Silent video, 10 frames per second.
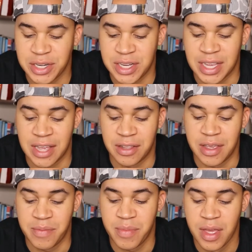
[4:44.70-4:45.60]
to kill
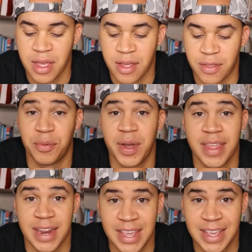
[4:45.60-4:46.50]
him the way
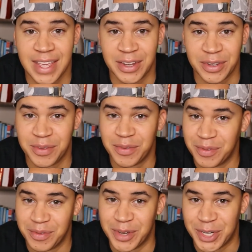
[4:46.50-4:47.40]
that he killed
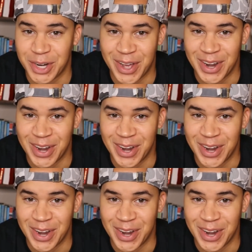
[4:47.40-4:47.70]
Vashon.